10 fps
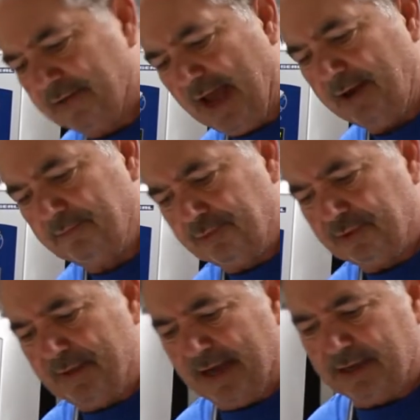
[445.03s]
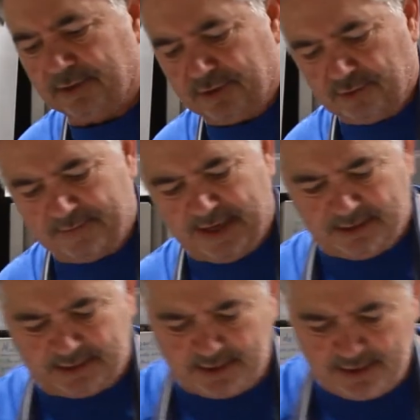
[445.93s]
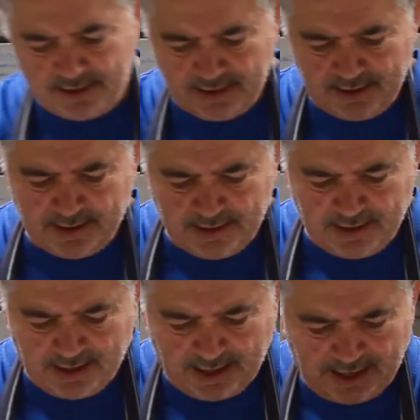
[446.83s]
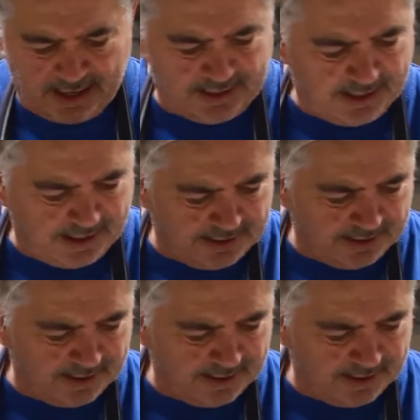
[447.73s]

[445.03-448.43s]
that and put it back into your mix. And then